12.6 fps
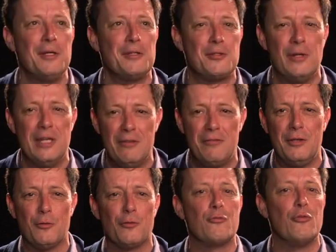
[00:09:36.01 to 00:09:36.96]
to leave
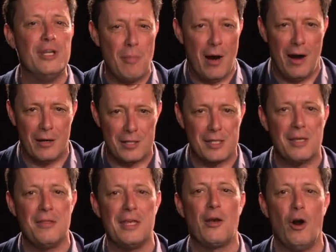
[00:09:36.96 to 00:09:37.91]
your remarks
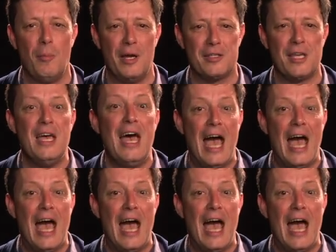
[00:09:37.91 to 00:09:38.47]
in the comments